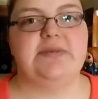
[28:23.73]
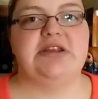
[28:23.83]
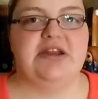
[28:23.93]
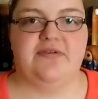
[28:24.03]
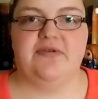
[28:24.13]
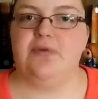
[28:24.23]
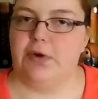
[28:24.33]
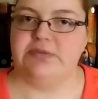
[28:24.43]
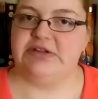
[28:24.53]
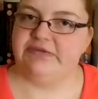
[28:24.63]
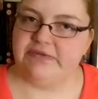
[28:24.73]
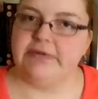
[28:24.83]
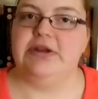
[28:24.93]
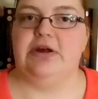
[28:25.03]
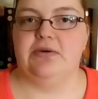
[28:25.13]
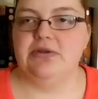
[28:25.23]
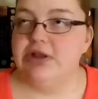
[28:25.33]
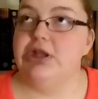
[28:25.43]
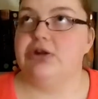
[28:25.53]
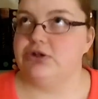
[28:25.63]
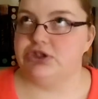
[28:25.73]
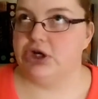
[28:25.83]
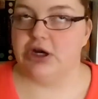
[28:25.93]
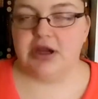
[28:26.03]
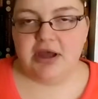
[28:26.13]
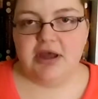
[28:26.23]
up to different forms of, you know, literature.